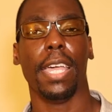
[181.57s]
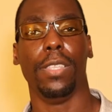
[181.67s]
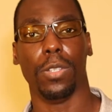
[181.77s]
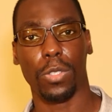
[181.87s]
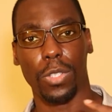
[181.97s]

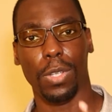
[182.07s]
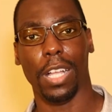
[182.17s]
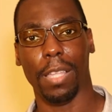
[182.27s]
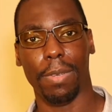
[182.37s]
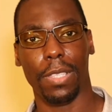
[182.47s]
And those two
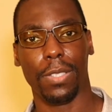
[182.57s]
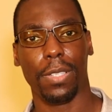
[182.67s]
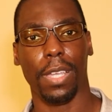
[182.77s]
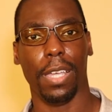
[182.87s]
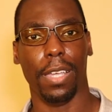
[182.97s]

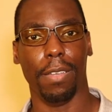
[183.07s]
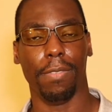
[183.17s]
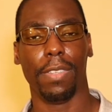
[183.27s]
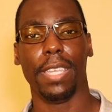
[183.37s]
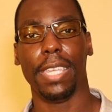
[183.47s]
elements
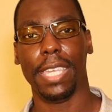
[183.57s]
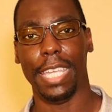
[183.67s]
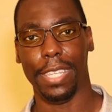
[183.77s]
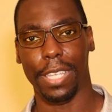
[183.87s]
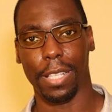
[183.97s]
of
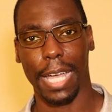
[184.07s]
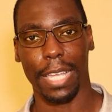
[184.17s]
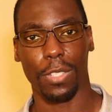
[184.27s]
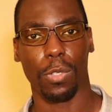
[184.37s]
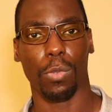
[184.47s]
ED
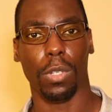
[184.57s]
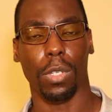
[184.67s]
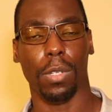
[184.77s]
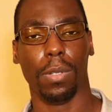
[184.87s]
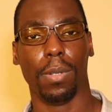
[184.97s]
glass
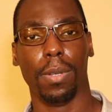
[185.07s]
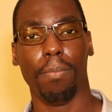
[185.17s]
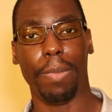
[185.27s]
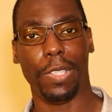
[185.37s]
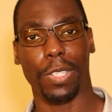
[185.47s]
will
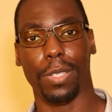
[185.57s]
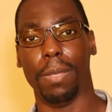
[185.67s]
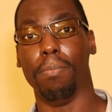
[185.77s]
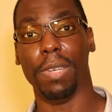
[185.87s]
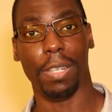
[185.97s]
basically
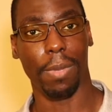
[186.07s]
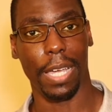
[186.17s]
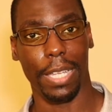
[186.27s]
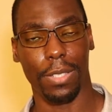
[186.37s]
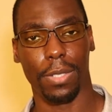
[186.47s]

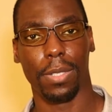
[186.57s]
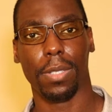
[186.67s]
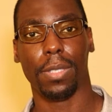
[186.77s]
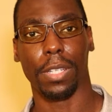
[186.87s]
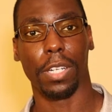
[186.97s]
minimize
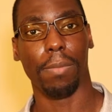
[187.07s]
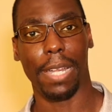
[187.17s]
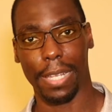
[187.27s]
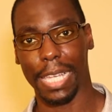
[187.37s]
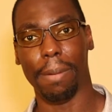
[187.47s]
the
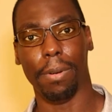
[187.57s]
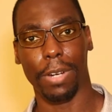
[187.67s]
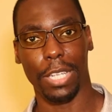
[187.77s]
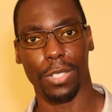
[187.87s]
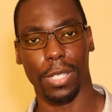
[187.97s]
chromatic
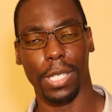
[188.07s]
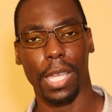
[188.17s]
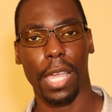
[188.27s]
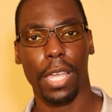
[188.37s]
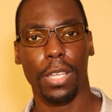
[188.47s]
aberration.
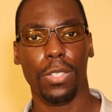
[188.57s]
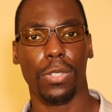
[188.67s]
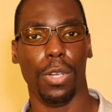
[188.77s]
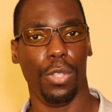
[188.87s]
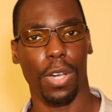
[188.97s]

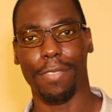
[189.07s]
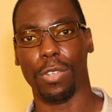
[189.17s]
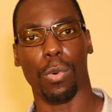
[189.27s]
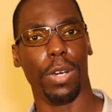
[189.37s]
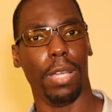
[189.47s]
So you don't have
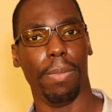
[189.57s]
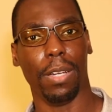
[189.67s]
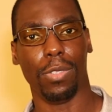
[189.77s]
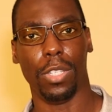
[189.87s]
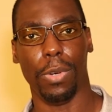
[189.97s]
to worry
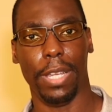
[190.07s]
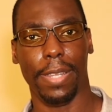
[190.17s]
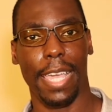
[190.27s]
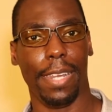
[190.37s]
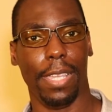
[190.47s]
about doing
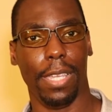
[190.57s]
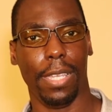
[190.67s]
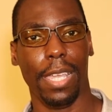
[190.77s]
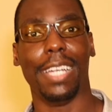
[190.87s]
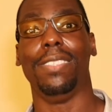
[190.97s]
any
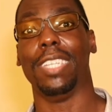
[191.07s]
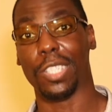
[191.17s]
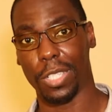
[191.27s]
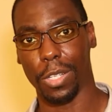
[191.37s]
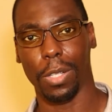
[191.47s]

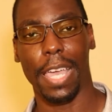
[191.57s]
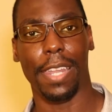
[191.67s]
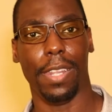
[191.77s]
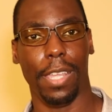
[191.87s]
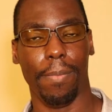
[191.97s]
additional
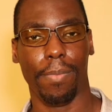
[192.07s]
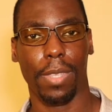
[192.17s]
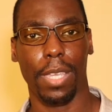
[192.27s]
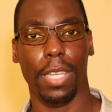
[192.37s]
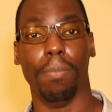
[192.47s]
editing
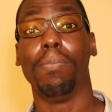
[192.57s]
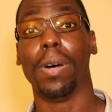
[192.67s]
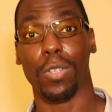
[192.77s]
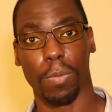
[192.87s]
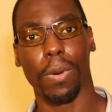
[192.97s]
in
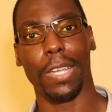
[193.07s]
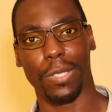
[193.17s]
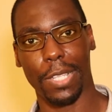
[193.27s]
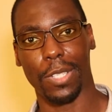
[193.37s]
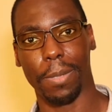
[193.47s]

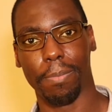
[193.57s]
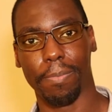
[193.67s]
post-processing.